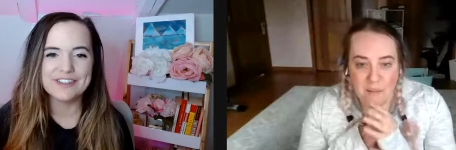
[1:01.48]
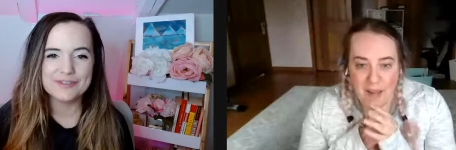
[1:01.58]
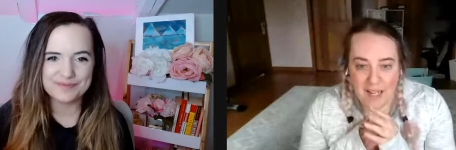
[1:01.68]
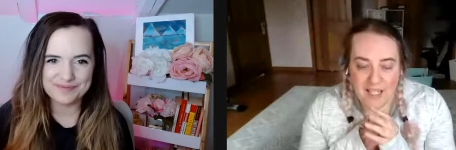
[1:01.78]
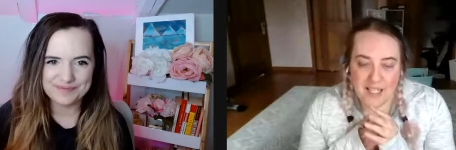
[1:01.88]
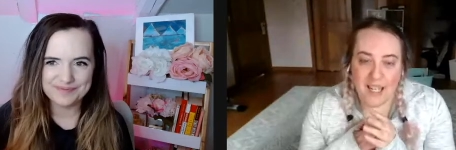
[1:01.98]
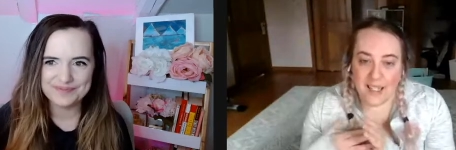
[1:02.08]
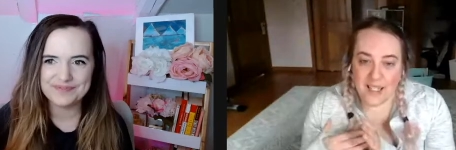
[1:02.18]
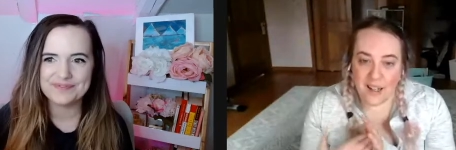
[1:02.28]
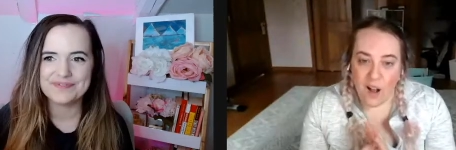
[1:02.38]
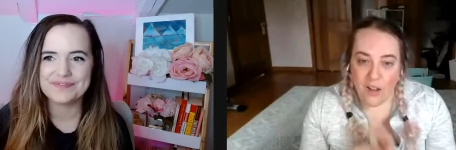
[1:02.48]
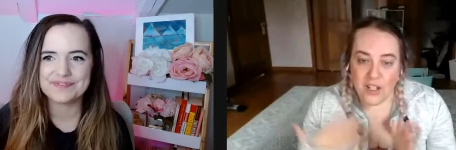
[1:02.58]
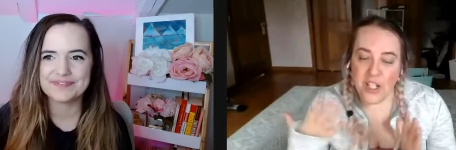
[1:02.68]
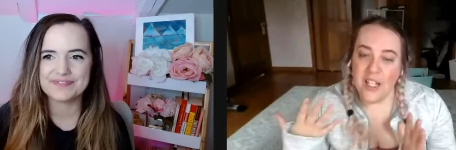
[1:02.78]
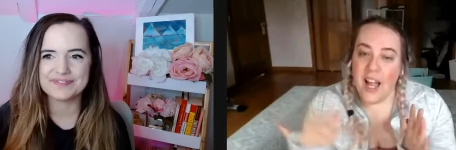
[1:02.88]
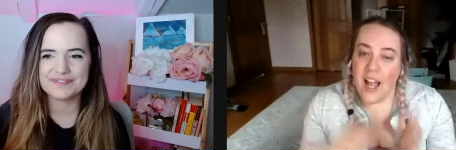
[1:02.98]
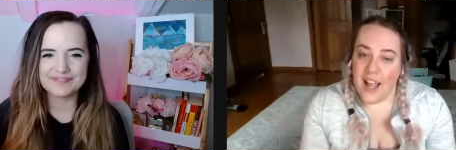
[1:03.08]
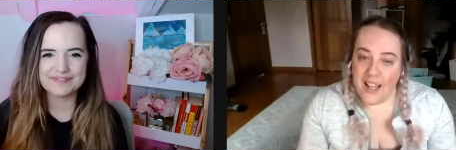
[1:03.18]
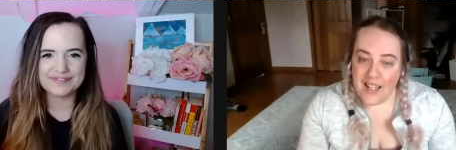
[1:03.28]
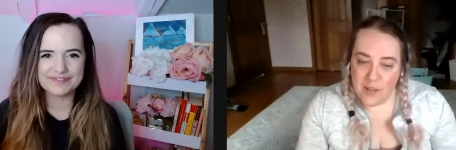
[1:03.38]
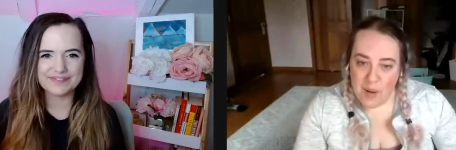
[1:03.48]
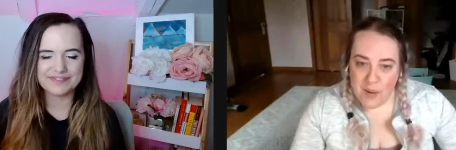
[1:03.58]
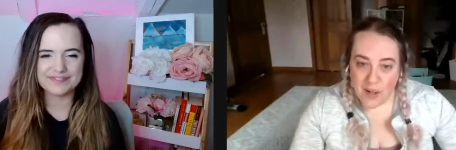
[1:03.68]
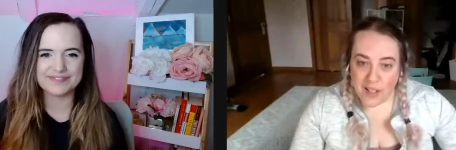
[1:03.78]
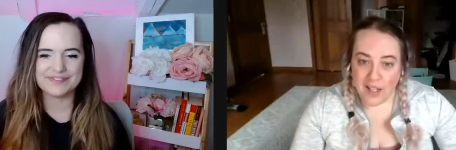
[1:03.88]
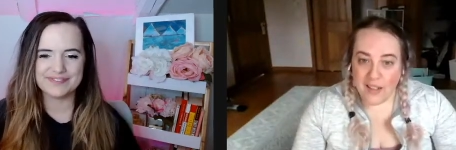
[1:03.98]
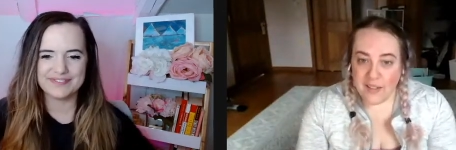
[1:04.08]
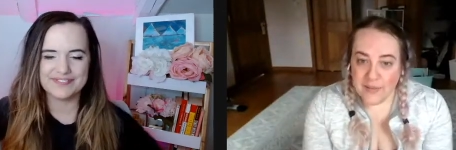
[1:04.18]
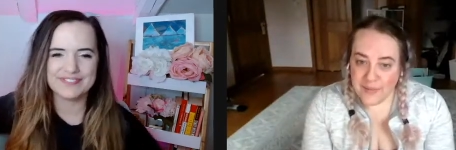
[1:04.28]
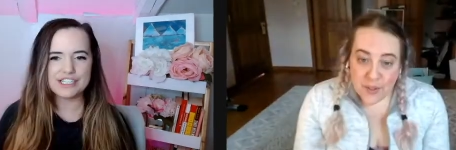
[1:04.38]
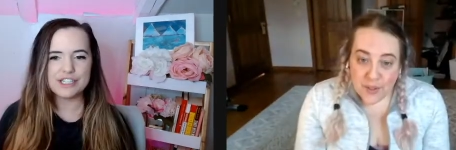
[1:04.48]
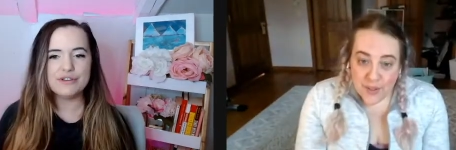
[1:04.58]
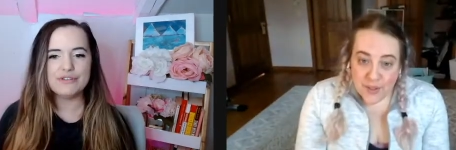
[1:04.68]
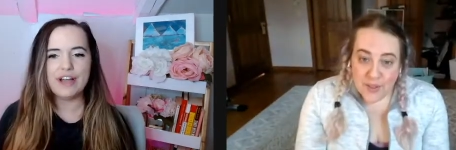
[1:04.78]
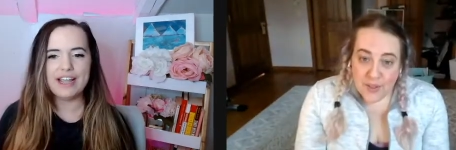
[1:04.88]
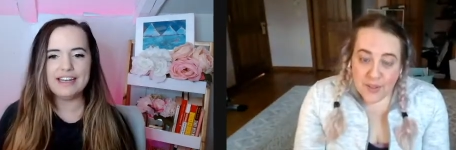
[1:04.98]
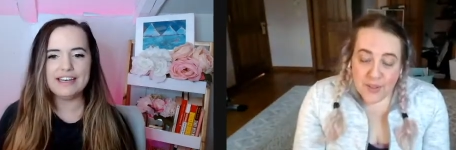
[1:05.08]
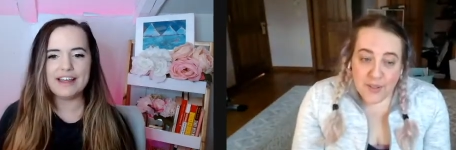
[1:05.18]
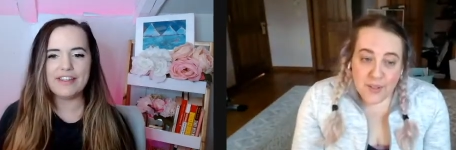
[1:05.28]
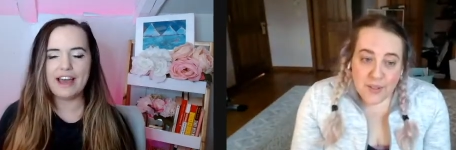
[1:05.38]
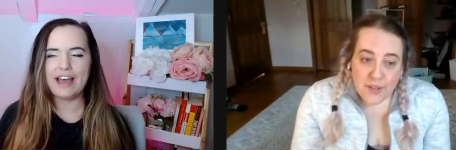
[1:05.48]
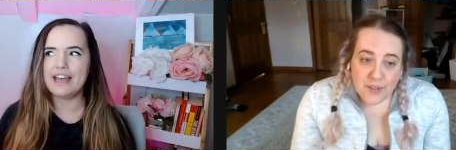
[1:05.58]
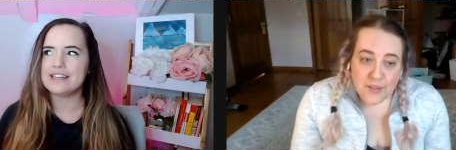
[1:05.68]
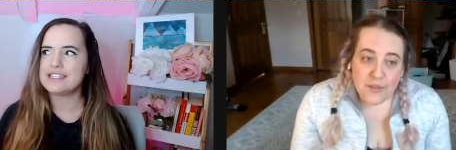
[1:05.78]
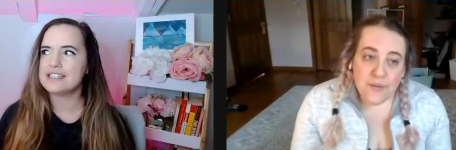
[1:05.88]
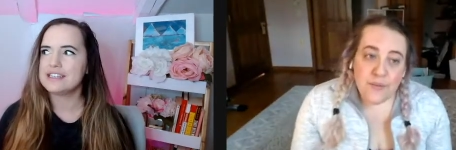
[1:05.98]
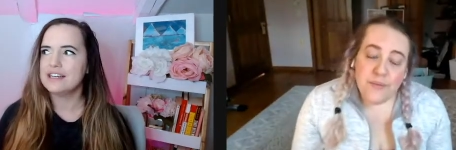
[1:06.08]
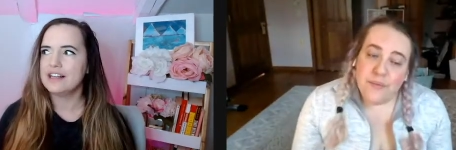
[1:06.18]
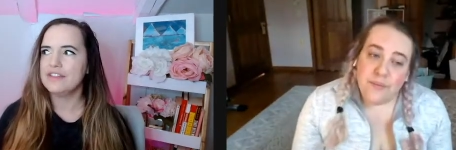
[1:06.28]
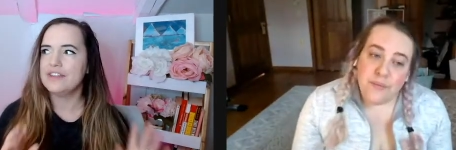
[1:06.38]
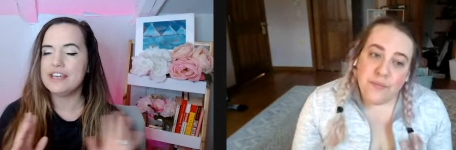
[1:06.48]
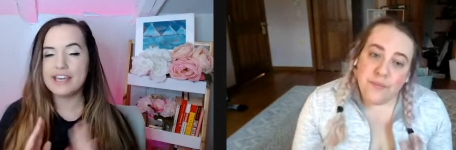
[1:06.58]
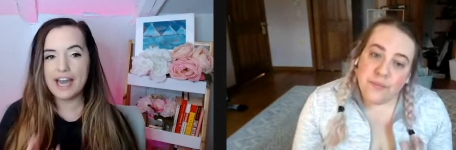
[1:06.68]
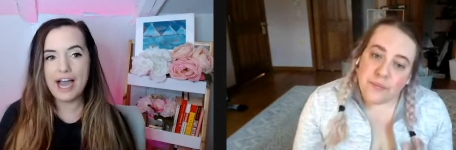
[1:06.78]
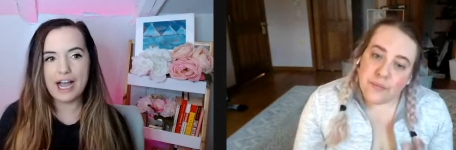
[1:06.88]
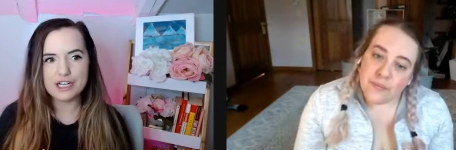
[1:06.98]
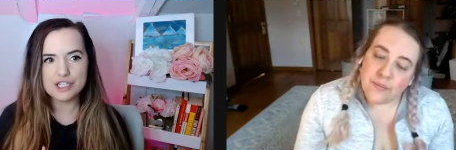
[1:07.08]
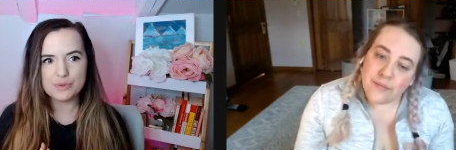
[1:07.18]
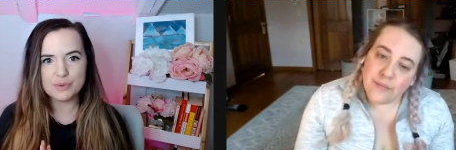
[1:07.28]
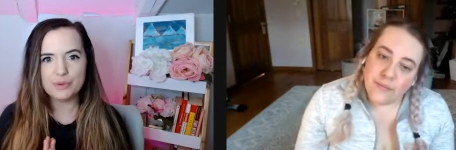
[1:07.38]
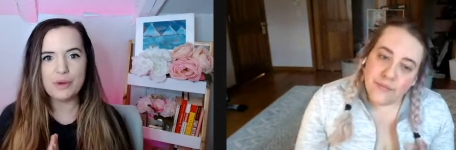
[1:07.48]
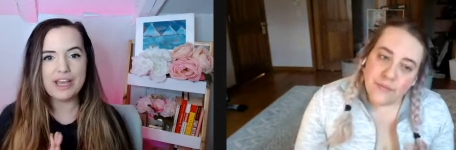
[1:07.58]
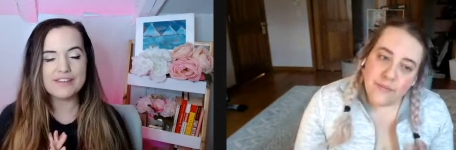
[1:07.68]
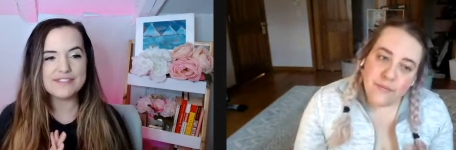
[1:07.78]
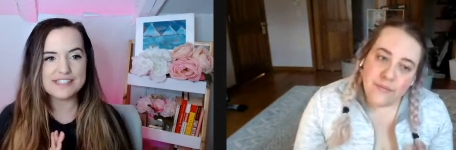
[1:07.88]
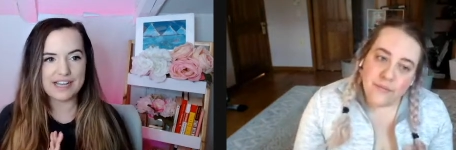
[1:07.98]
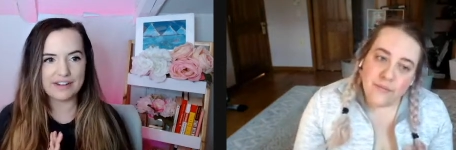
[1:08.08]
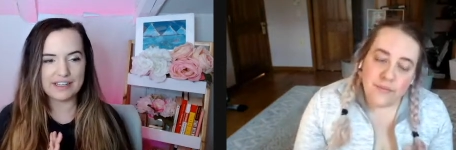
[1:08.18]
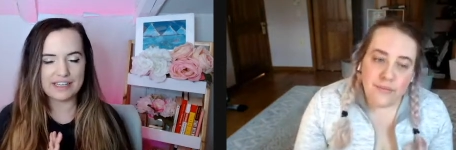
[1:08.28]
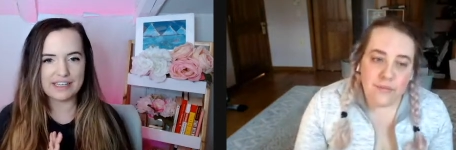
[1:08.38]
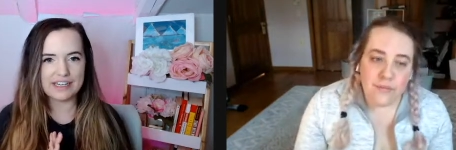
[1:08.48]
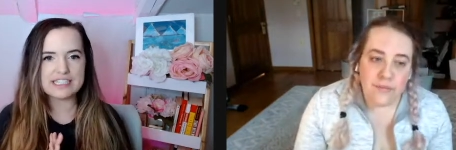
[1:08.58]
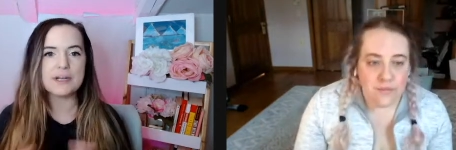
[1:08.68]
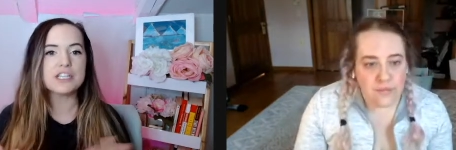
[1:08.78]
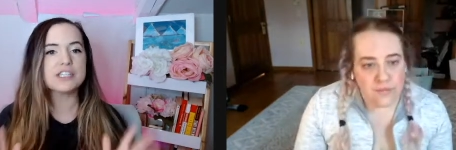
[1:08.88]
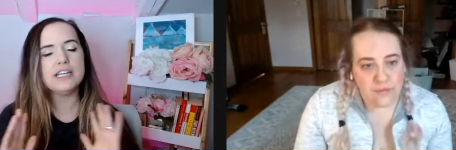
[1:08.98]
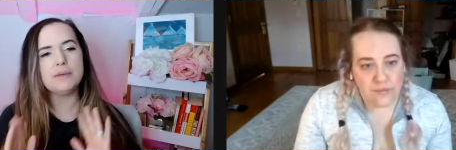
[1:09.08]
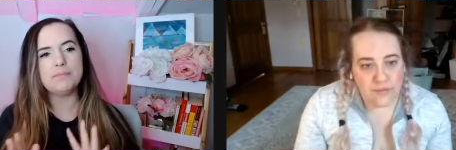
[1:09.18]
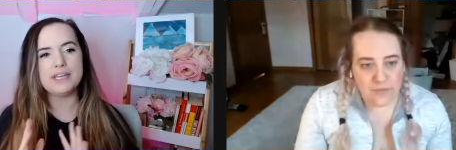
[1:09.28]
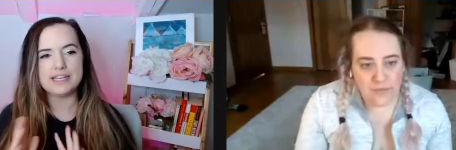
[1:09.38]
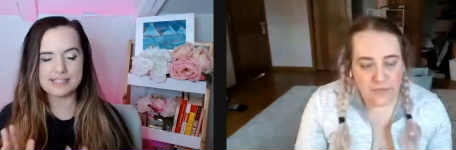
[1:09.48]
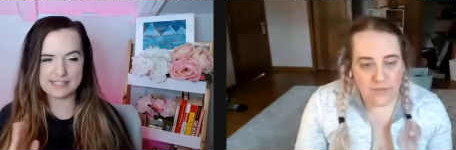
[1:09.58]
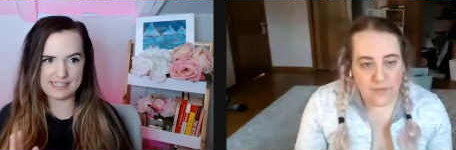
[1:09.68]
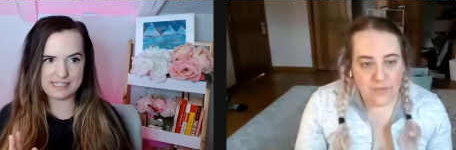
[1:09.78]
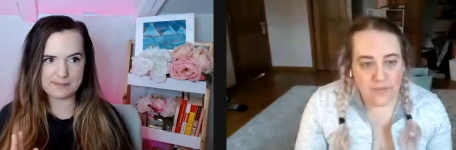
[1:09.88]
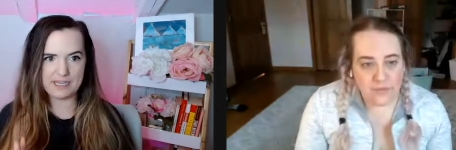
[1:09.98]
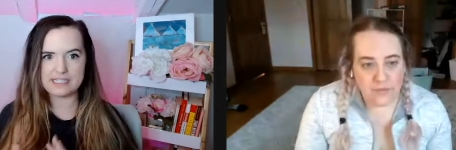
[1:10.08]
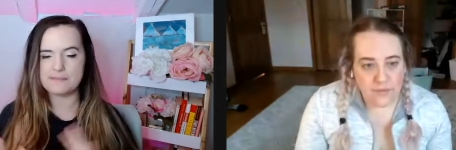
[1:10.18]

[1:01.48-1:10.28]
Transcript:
Speaker 1: mindset, and psychology, and email marketing.
Speaker 2: Do you find that? the casual way of selling, especially in a B2C space,